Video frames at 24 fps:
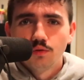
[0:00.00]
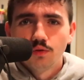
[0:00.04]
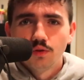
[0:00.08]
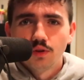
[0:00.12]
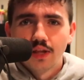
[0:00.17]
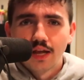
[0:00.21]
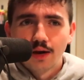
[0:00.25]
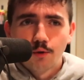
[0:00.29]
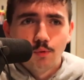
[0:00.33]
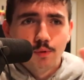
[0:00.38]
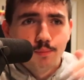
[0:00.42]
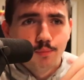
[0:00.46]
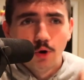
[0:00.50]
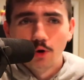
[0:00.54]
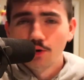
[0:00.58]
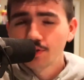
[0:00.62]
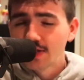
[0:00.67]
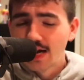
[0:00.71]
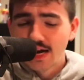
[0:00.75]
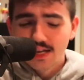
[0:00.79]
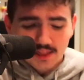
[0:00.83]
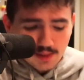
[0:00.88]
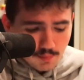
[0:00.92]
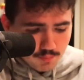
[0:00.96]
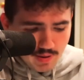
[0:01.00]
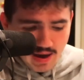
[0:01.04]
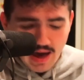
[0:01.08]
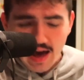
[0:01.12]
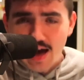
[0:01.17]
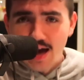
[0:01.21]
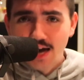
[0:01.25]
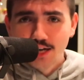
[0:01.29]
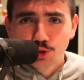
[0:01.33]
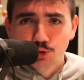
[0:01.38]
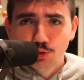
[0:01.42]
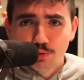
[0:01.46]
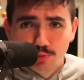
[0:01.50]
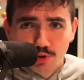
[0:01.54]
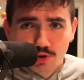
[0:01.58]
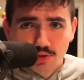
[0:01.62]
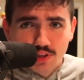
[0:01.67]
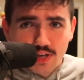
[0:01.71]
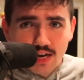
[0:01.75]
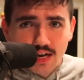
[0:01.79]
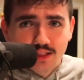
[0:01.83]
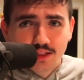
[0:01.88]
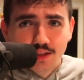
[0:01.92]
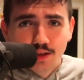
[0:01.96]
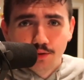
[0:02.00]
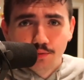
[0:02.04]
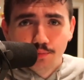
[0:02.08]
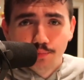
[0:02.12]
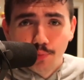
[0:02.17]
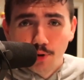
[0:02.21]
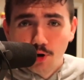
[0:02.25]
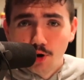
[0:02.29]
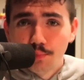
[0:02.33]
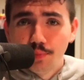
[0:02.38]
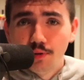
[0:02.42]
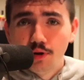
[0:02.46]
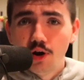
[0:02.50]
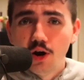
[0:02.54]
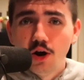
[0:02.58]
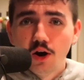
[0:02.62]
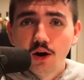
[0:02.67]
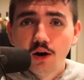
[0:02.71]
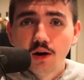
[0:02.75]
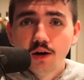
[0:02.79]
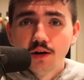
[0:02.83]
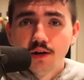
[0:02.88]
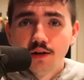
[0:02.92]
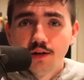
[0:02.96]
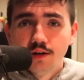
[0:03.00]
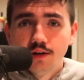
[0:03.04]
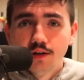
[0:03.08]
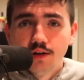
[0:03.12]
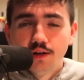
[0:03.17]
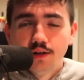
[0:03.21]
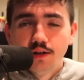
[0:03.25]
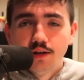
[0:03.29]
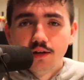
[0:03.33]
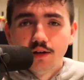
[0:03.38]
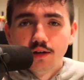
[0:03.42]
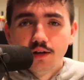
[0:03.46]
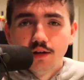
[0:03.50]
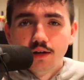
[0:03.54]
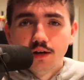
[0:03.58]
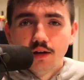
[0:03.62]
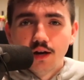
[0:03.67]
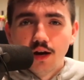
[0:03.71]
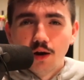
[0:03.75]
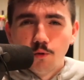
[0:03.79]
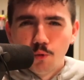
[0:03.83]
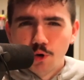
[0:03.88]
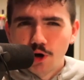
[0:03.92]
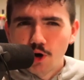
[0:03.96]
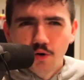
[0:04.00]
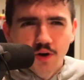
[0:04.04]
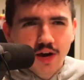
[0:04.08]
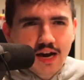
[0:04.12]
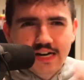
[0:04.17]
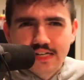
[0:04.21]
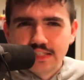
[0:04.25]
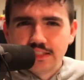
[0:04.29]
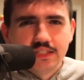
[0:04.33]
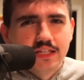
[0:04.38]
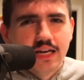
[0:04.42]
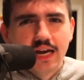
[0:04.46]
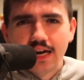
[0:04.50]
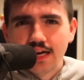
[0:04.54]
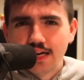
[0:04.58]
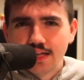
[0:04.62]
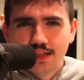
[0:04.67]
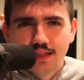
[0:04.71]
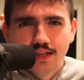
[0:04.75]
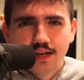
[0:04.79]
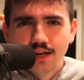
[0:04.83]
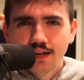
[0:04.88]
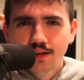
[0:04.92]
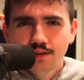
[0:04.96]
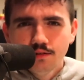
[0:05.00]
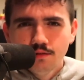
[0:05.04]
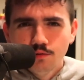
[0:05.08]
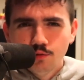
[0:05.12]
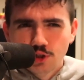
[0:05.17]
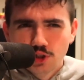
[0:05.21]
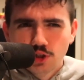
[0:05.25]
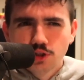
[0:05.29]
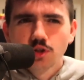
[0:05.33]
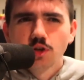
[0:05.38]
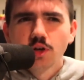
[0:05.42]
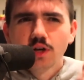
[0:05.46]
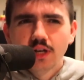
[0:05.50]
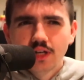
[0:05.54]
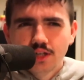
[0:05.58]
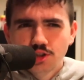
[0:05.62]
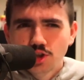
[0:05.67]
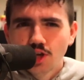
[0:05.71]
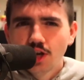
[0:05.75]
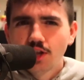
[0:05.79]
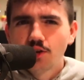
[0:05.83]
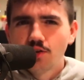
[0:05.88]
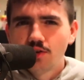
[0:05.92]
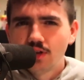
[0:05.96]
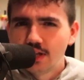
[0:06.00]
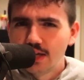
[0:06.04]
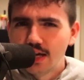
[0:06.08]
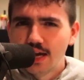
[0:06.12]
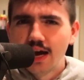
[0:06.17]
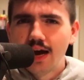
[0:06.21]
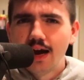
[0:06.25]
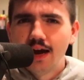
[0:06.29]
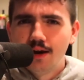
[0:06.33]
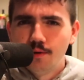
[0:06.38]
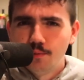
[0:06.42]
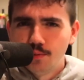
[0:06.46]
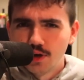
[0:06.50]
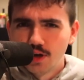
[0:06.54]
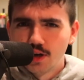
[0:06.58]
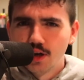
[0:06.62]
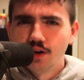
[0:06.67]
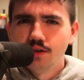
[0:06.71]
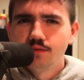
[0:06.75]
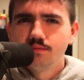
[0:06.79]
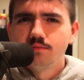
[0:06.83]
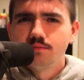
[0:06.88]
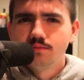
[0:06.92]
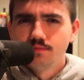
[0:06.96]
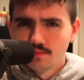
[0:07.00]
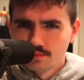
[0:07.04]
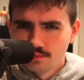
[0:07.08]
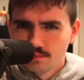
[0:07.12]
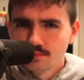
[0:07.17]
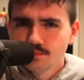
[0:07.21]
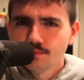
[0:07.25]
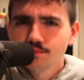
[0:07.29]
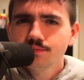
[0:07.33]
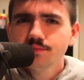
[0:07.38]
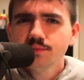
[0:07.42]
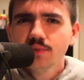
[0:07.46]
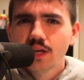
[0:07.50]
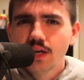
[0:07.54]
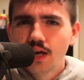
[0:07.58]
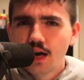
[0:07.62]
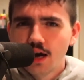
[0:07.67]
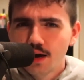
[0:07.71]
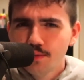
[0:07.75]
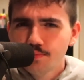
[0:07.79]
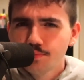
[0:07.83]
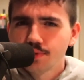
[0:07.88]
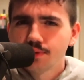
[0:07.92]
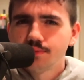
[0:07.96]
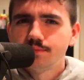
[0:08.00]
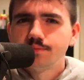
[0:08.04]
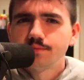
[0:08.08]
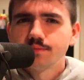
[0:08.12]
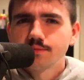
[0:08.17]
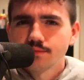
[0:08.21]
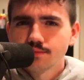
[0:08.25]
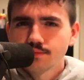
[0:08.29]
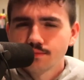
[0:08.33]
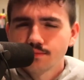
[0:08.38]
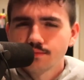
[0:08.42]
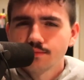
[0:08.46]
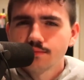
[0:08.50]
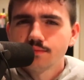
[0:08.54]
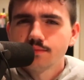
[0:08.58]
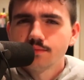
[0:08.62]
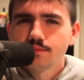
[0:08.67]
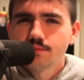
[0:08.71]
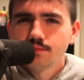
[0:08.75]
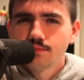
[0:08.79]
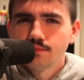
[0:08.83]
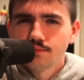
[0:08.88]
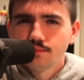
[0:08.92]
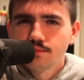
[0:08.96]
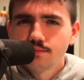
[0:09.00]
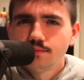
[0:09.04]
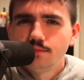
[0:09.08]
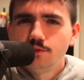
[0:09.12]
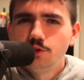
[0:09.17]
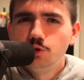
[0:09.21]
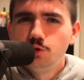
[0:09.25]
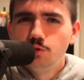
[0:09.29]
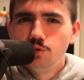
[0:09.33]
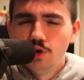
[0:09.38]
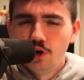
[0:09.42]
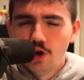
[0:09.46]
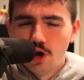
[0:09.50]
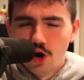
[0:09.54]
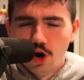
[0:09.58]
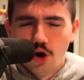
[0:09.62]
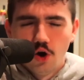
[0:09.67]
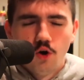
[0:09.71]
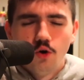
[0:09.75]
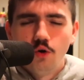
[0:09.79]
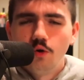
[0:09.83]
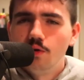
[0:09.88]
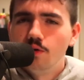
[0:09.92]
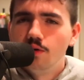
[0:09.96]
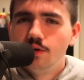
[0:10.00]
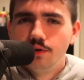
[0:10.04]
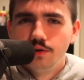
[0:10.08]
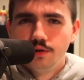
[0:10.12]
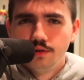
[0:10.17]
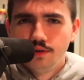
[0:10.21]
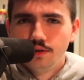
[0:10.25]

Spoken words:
Like, we both got the patch. We both got the purple heart. We don't got to say anything. We just look at each other in the eye and we go, yep. You know.